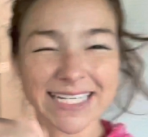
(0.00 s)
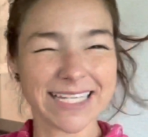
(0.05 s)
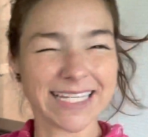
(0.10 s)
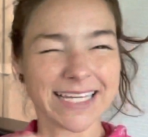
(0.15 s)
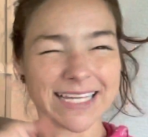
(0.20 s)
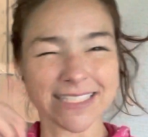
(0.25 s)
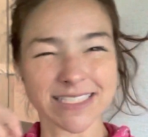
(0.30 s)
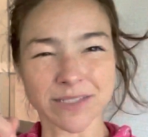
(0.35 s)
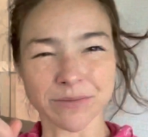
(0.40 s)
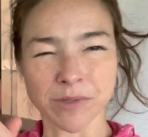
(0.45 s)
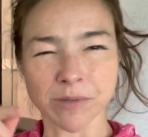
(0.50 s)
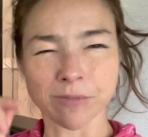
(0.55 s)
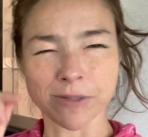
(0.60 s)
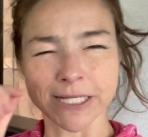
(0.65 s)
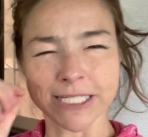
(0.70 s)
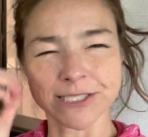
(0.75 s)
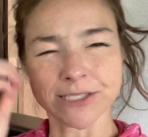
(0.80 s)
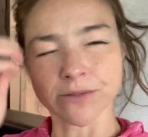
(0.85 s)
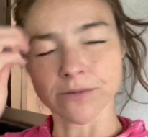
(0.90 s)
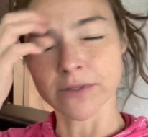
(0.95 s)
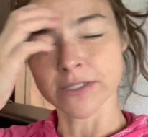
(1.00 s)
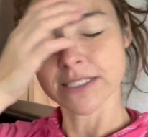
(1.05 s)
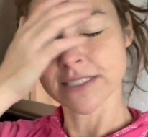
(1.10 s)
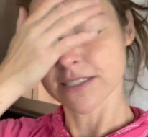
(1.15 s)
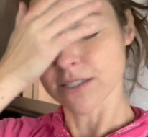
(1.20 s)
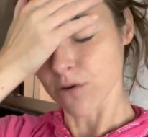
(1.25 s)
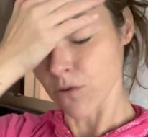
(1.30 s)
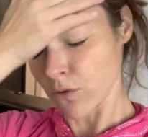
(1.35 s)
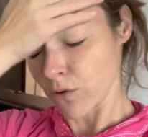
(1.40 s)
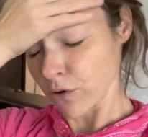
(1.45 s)
to get some replacement ones,
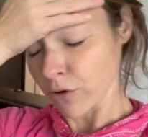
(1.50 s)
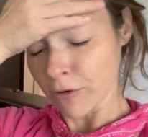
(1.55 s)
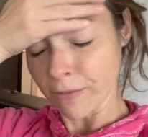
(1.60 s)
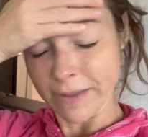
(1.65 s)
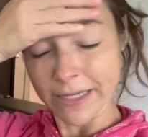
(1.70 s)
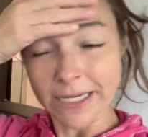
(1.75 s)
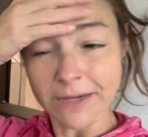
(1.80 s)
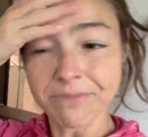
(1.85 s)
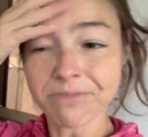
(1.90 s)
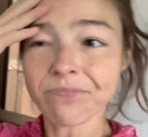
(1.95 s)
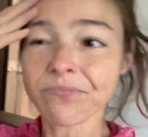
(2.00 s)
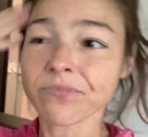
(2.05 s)
the Oral-B.